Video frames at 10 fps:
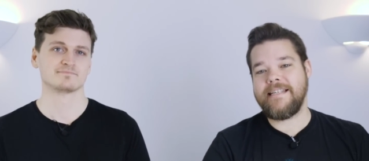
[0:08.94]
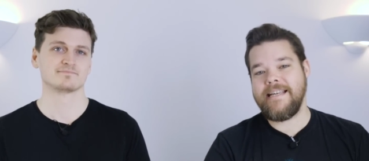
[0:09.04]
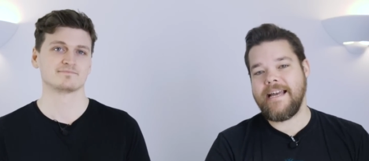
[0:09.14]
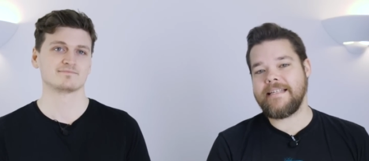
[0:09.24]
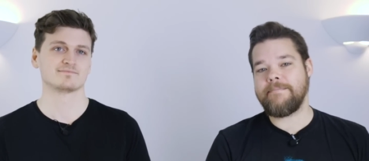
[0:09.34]

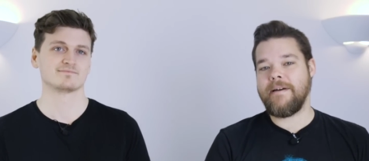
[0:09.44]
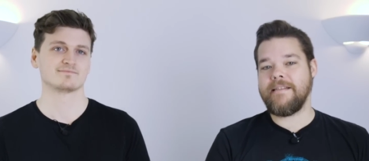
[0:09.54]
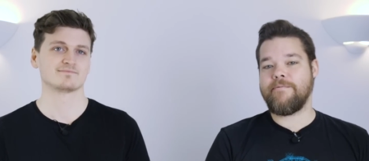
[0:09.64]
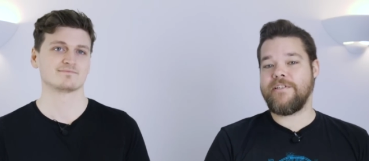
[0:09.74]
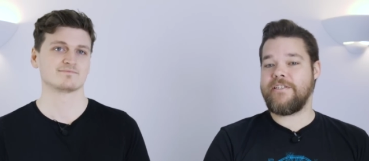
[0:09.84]
Speaker 1: CES by
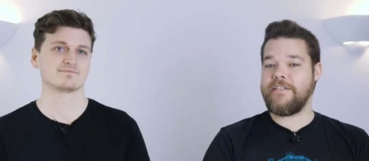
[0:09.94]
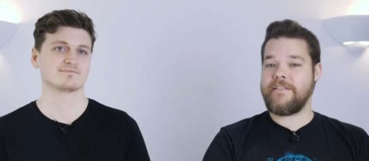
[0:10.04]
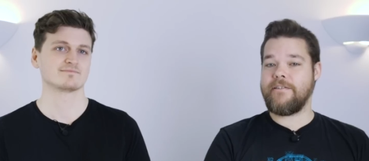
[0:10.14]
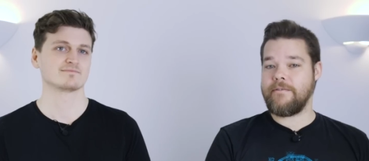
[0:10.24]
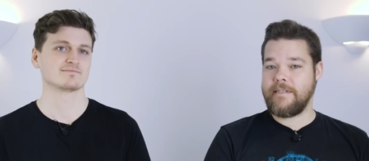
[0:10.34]
the
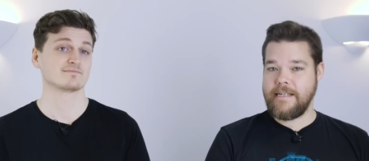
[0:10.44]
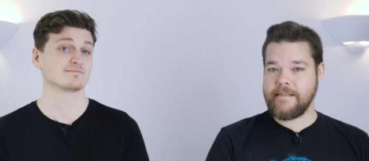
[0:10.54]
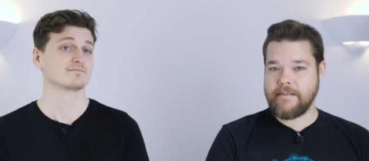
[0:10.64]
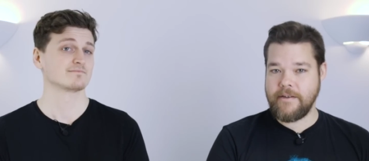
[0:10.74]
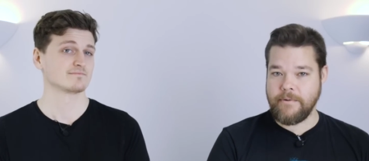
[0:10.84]
prestigious Dr.
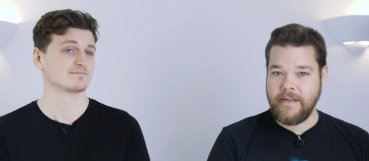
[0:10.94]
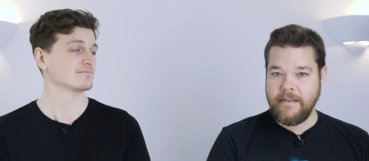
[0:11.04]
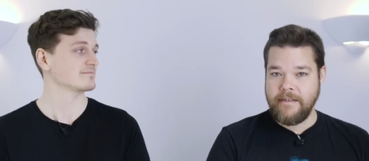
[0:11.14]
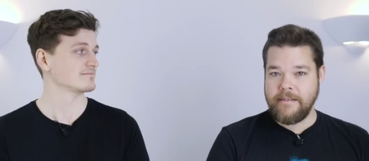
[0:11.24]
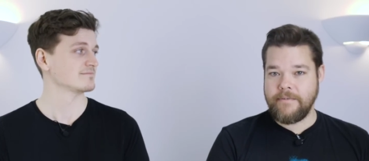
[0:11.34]
Lisa Su,
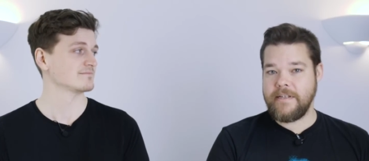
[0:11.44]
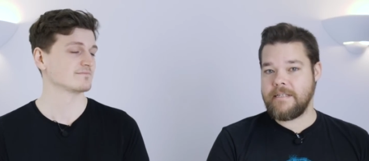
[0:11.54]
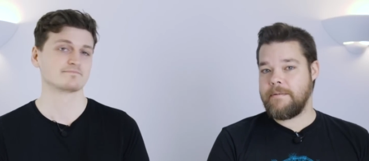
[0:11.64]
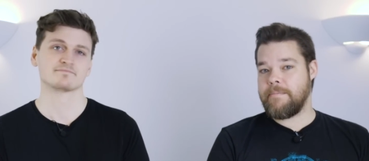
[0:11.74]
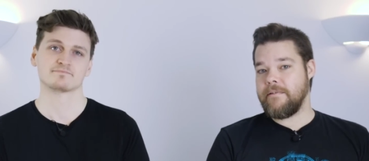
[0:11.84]
the first
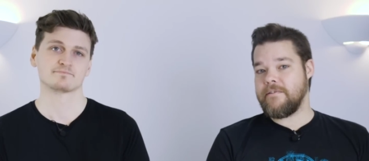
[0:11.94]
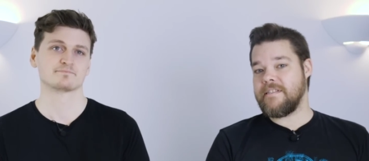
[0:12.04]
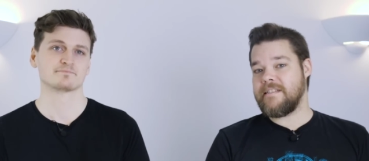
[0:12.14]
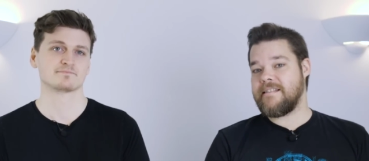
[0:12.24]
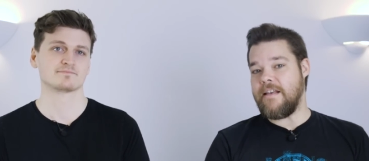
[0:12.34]
to be built
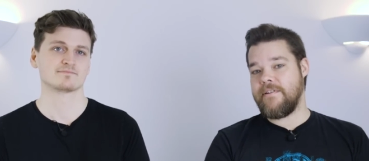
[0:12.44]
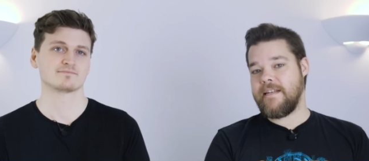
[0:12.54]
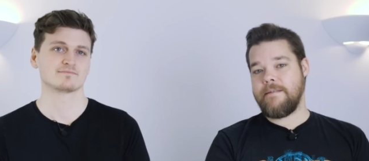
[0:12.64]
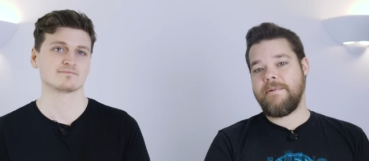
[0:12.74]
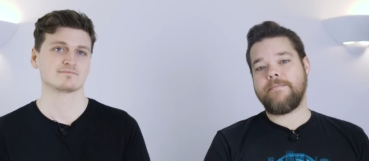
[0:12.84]
on the 7
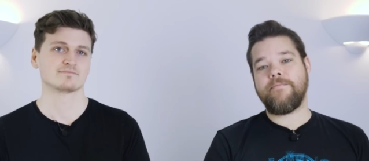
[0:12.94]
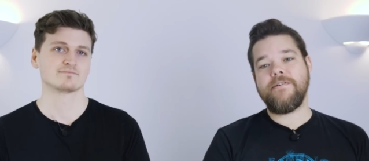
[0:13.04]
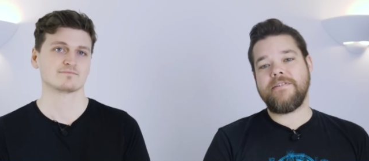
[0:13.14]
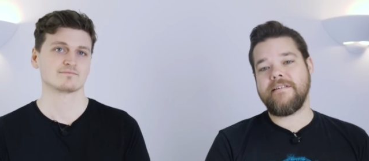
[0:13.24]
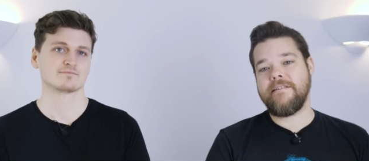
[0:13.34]
nanometer
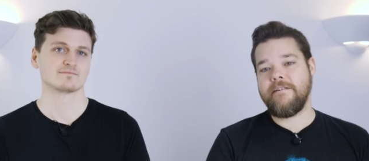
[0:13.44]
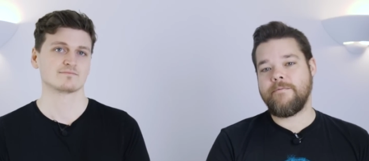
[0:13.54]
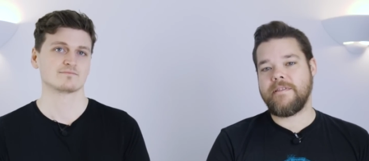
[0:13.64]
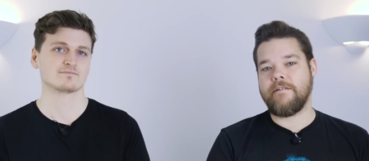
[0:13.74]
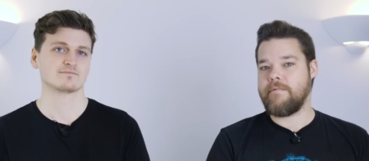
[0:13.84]
process node
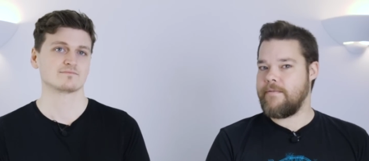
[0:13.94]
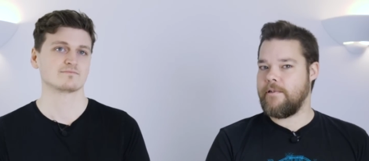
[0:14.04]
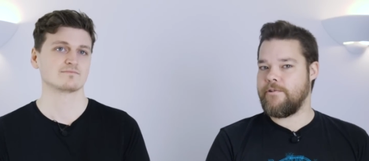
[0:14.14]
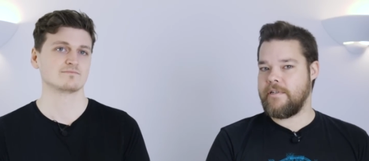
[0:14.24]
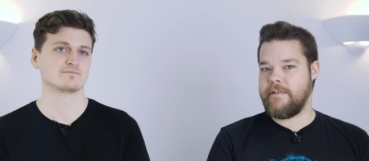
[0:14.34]
with a
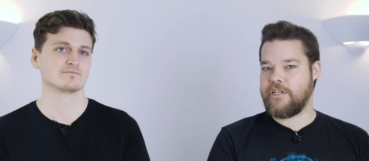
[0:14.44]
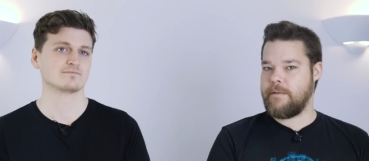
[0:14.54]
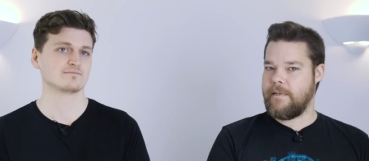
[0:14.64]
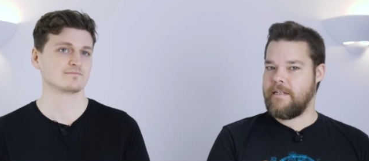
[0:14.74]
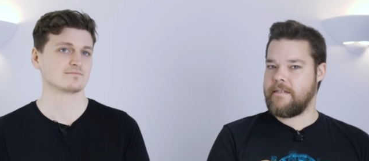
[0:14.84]
revolutionary
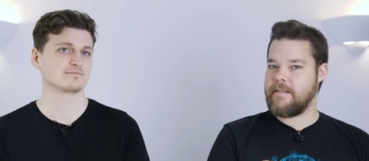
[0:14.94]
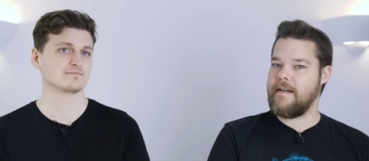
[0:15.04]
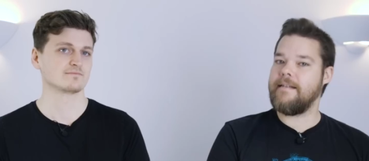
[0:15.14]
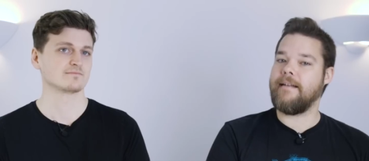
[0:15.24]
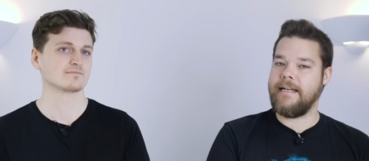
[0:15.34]
chiplet
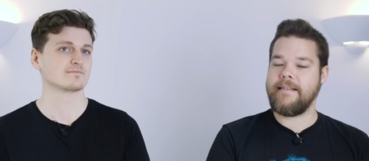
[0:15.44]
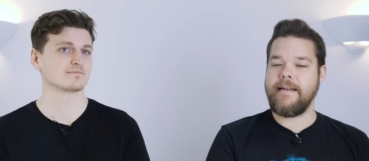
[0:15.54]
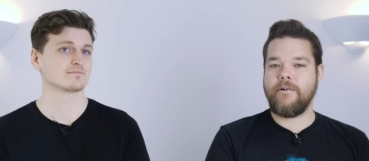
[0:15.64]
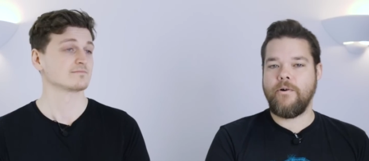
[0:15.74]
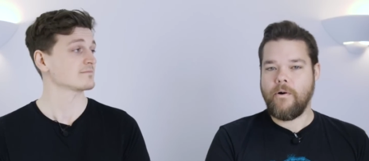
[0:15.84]
Speaker 2: design at their
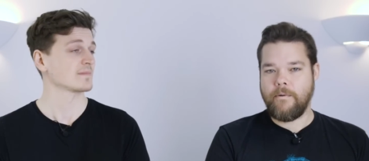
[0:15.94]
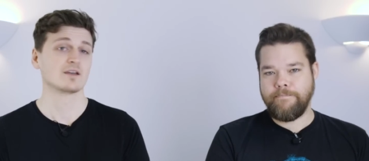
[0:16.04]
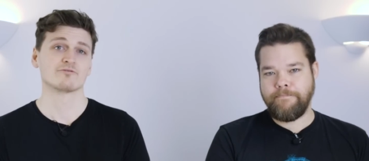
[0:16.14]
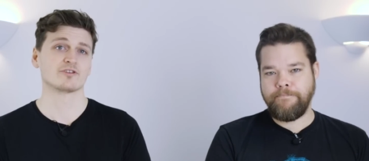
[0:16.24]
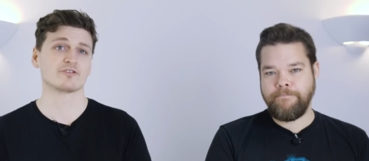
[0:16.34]
core.
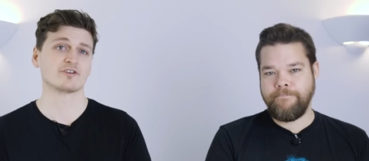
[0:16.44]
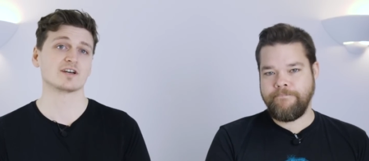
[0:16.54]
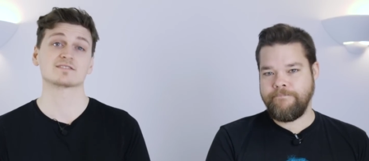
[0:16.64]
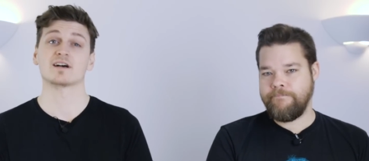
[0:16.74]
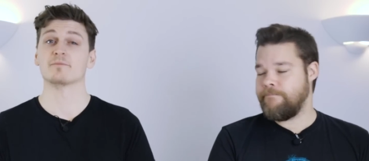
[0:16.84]
For the
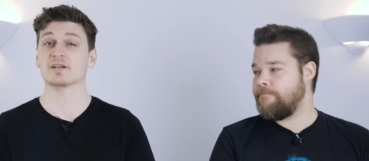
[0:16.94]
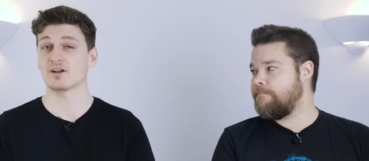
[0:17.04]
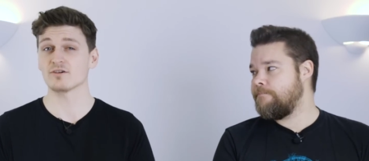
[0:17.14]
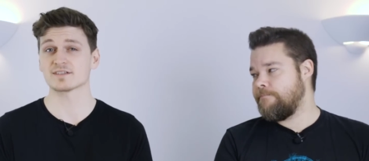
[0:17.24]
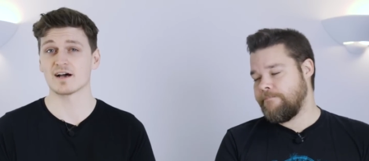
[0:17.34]
first time in a
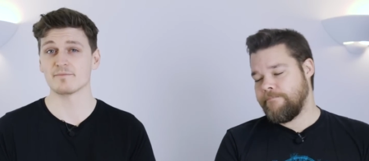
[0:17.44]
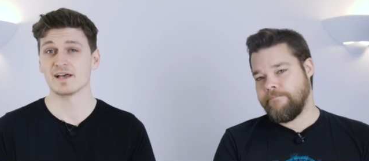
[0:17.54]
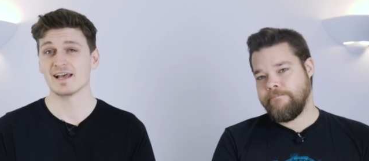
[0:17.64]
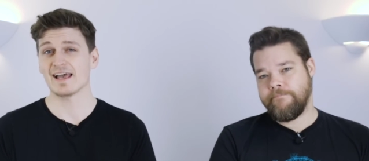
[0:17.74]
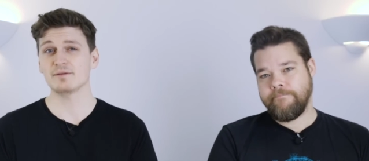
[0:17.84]
long time,
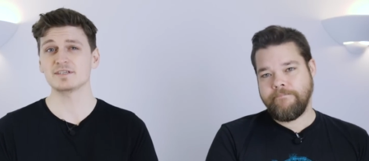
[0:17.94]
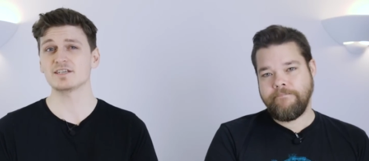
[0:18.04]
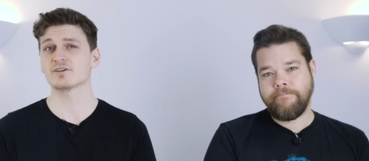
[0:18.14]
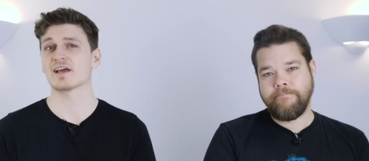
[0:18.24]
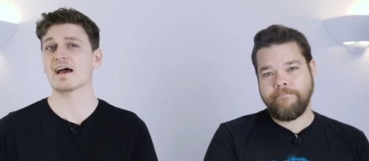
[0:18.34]
AMD
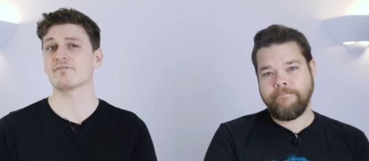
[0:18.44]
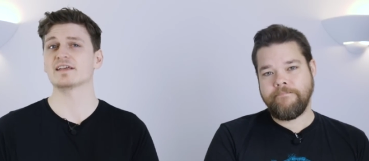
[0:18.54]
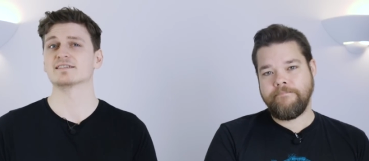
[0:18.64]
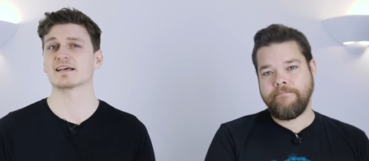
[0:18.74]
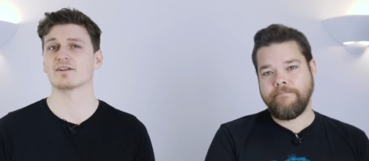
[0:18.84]
could have
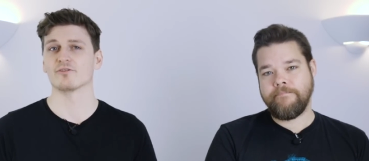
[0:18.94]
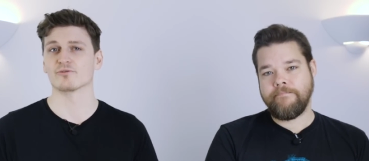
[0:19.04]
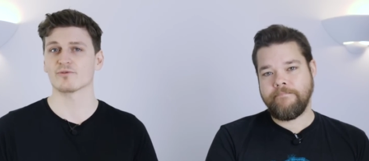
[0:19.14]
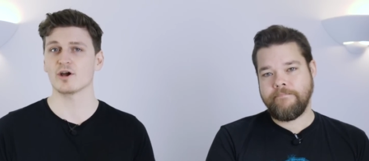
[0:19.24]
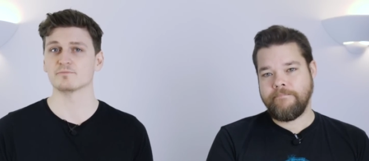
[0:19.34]
Intel on
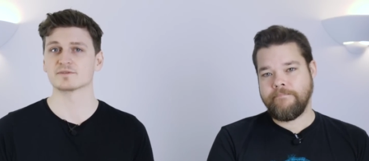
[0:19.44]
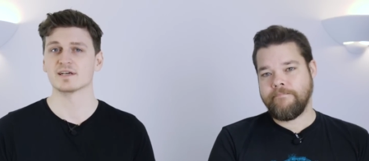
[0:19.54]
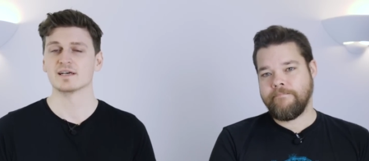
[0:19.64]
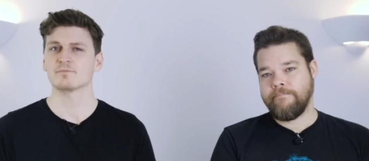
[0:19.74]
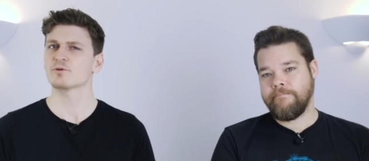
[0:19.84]
the ropes,
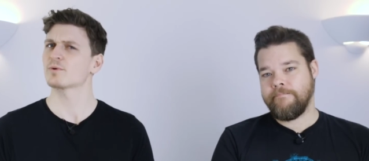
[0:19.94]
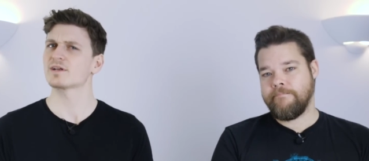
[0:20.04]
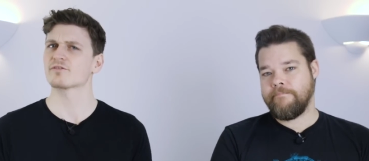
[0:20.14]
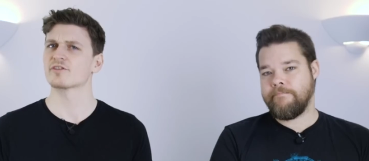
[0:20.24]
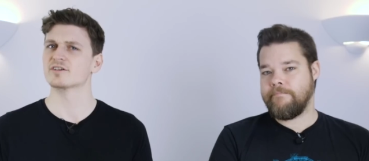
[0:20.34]
but
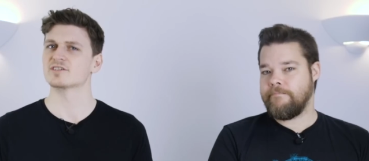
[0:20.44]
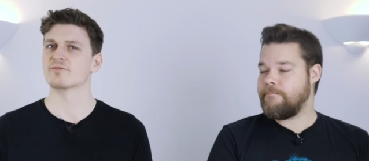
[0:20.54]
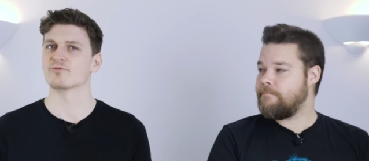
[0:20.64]
will 3rd Gen